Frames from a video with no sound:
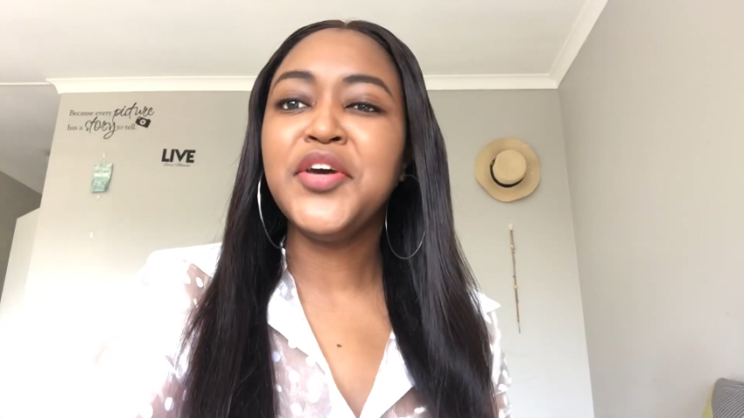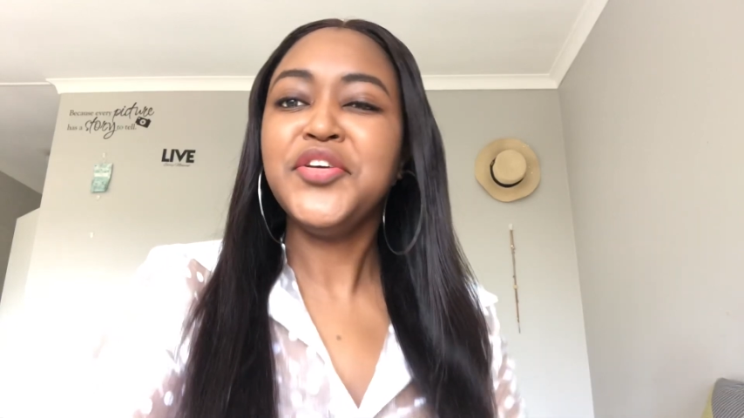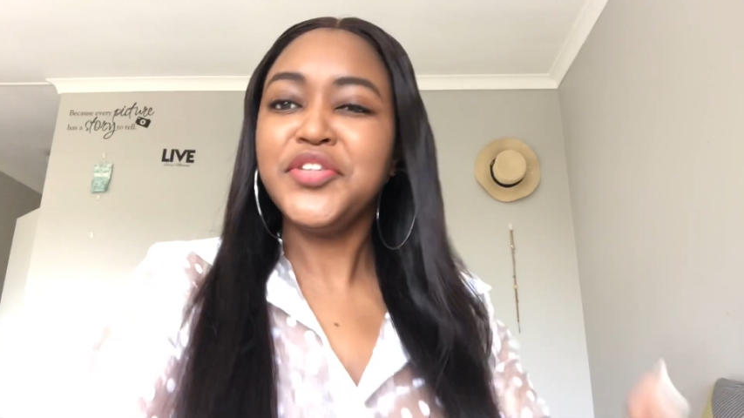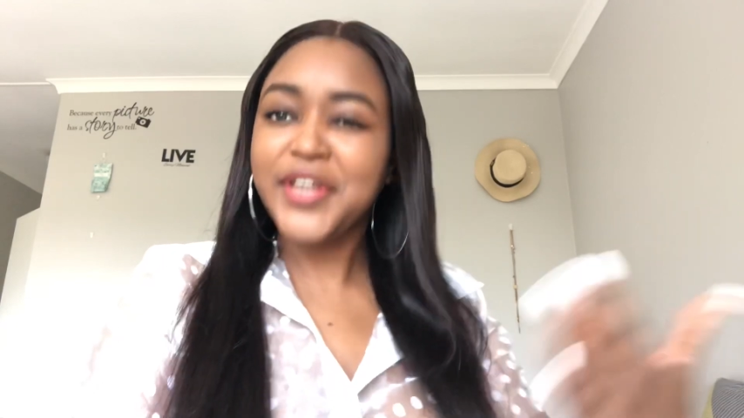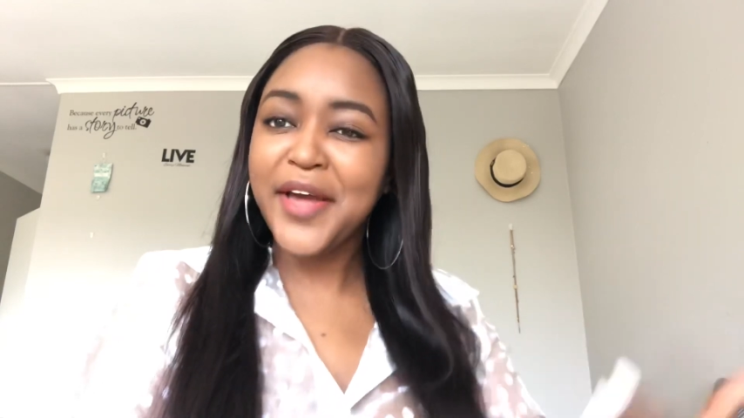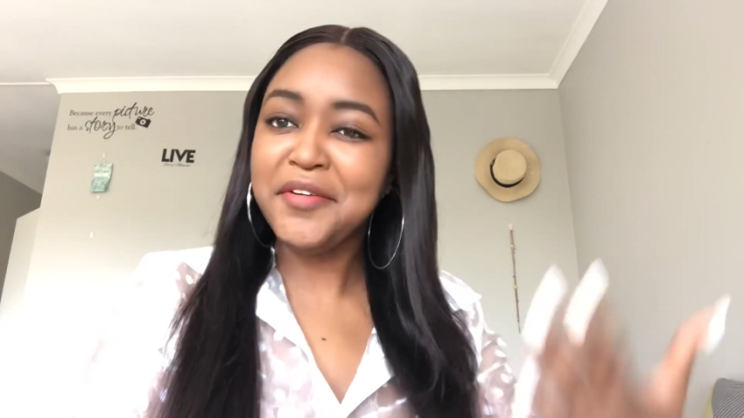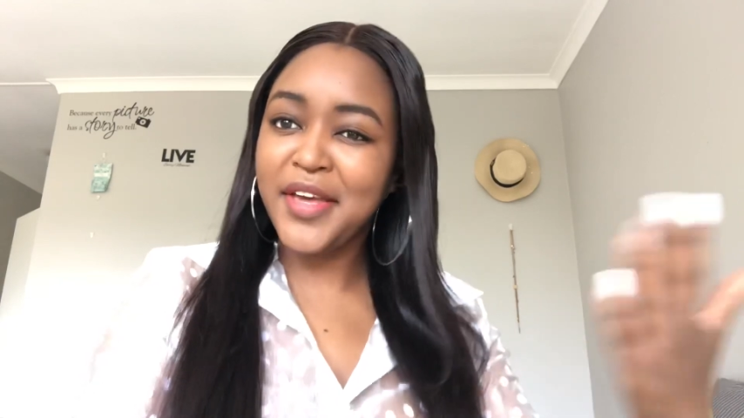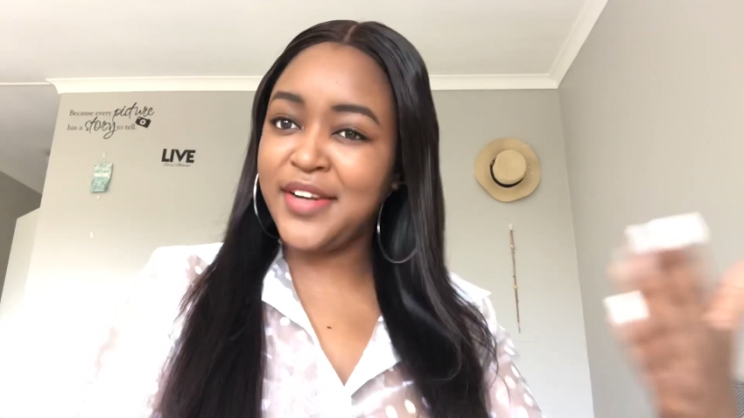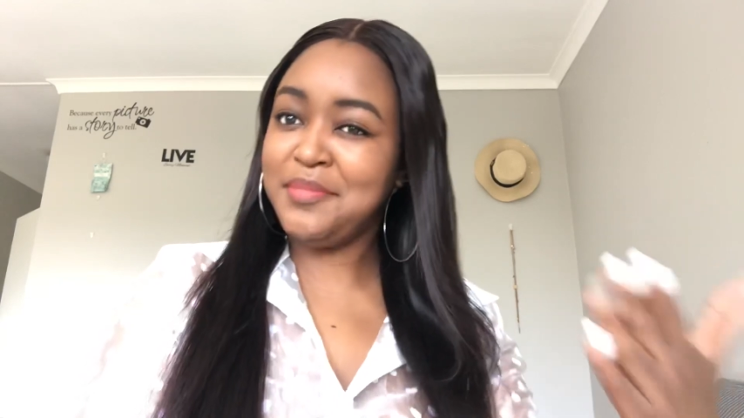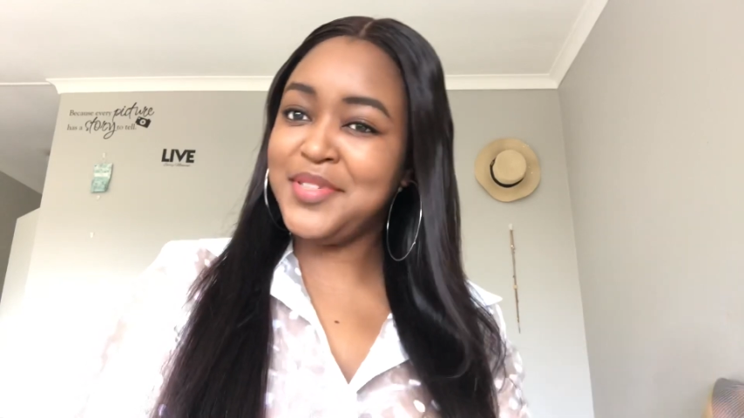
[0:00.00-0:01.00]
you kind of
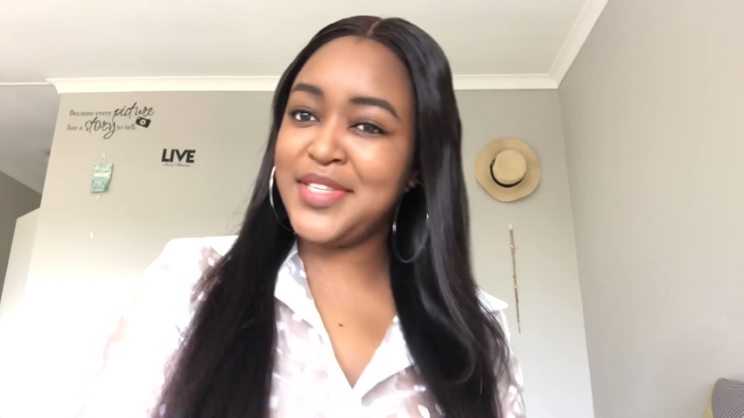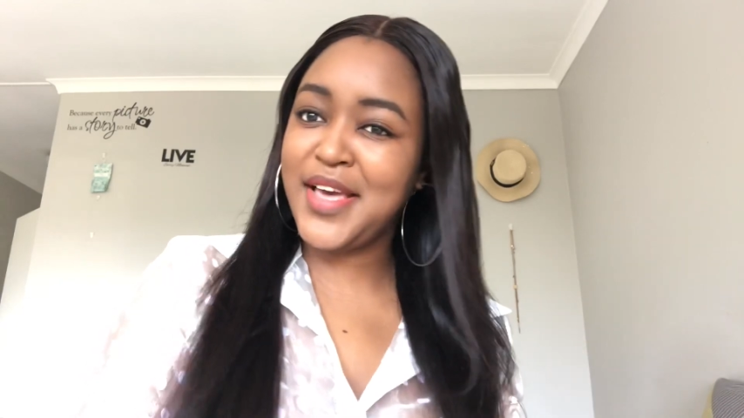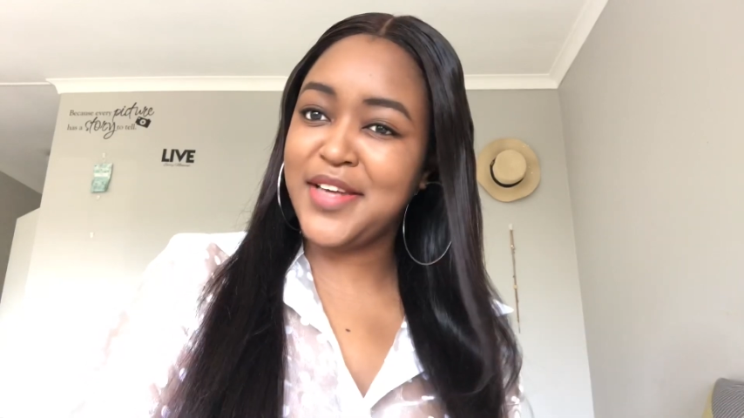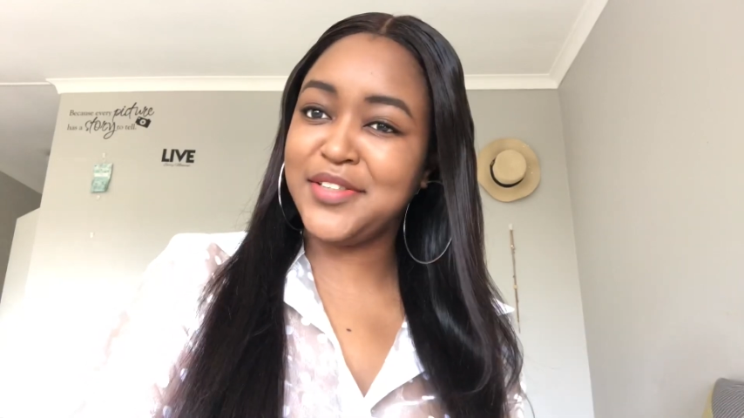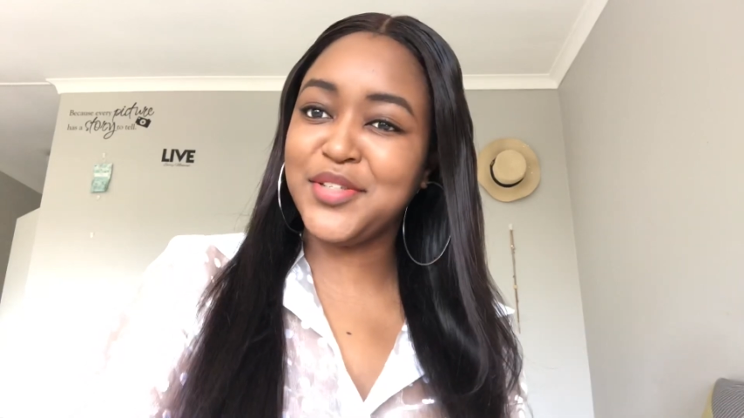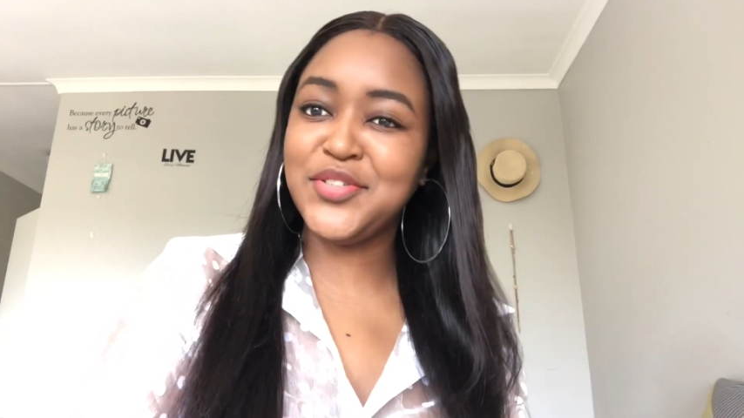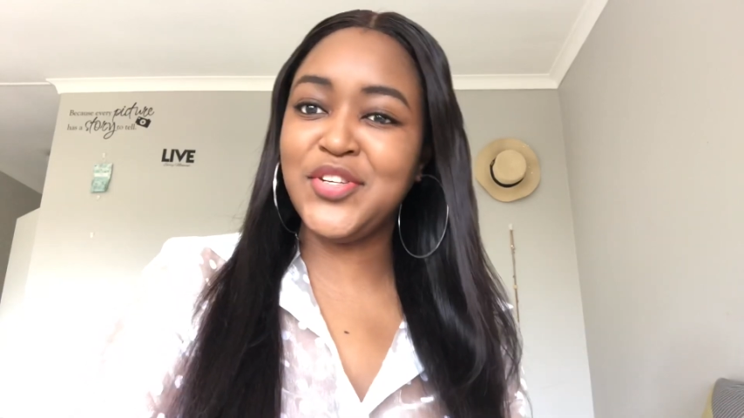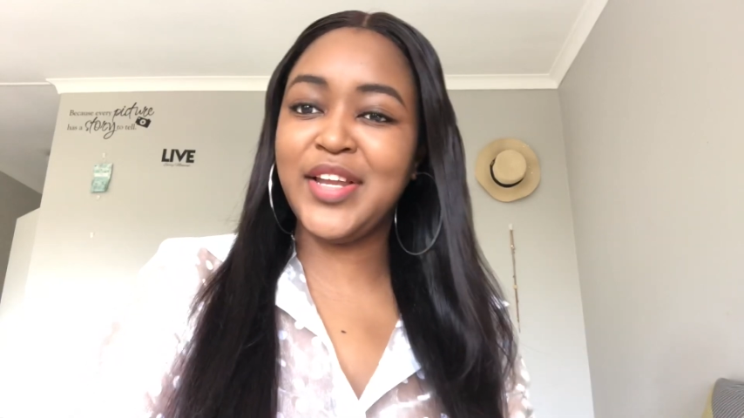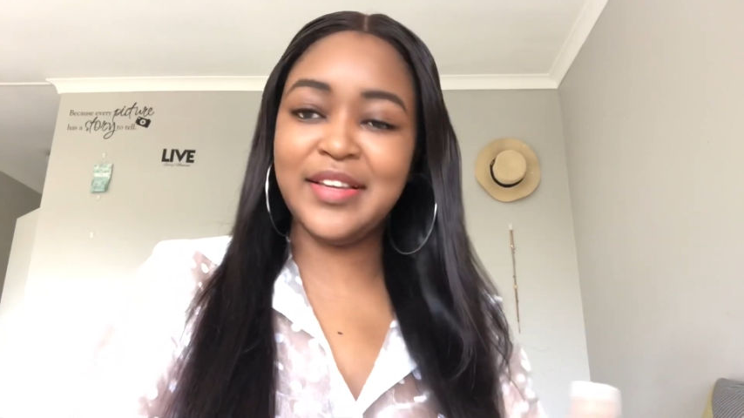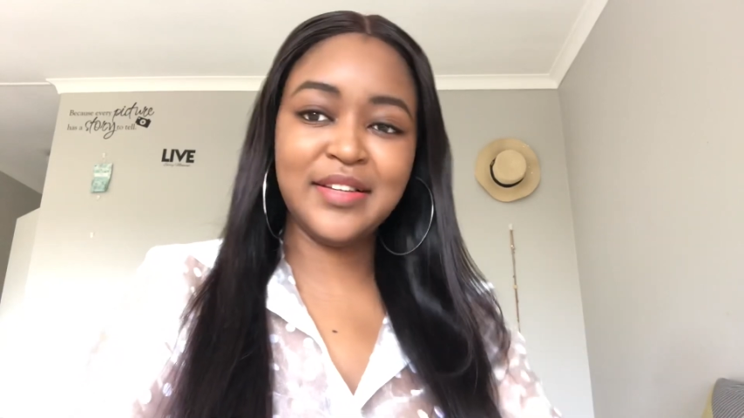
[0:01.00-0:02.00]
end up sad. Because you're
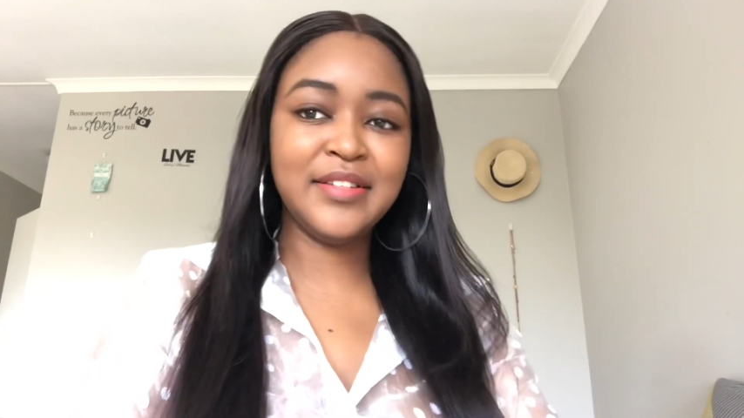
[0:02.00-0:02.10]
like,